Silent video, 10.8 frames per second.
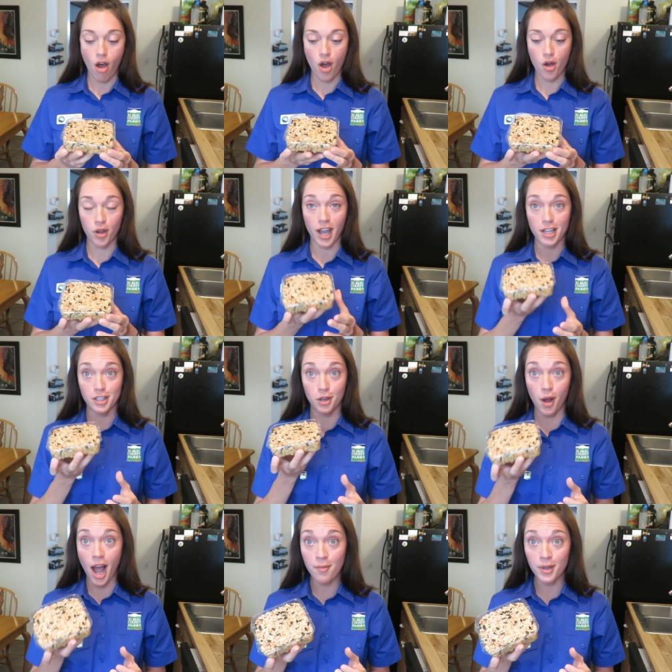Okay, so
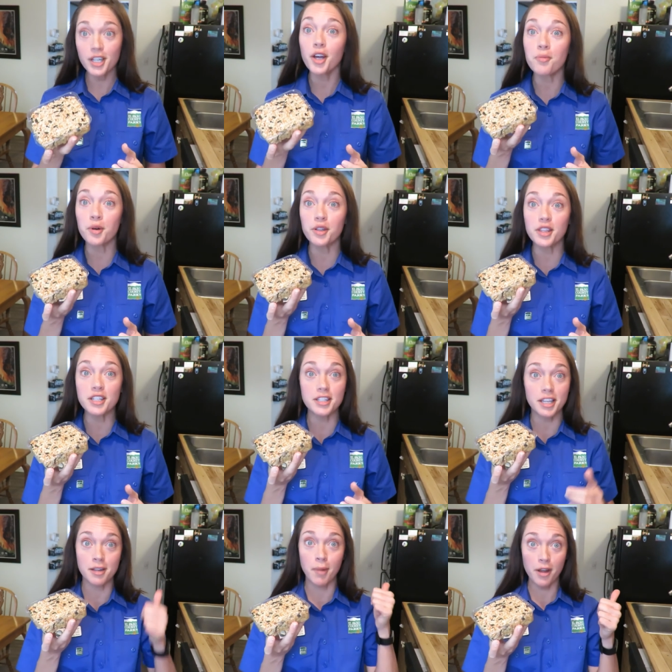I'm gonna go put this
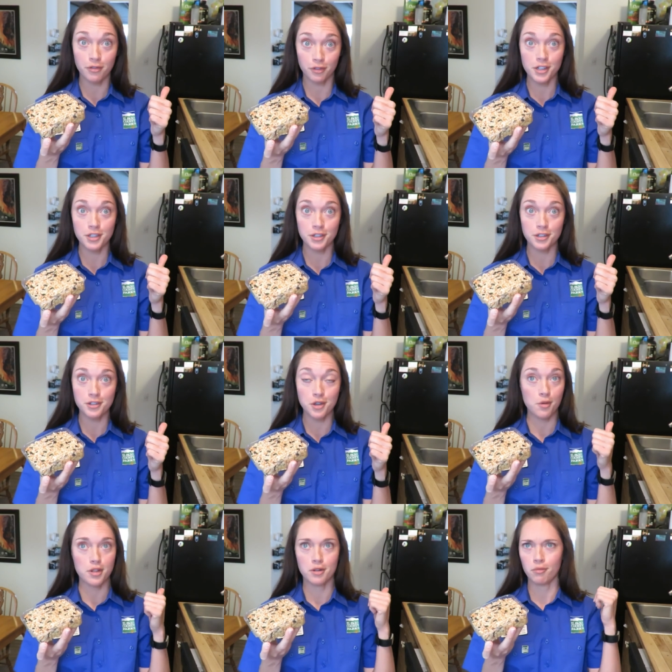in my freezer so it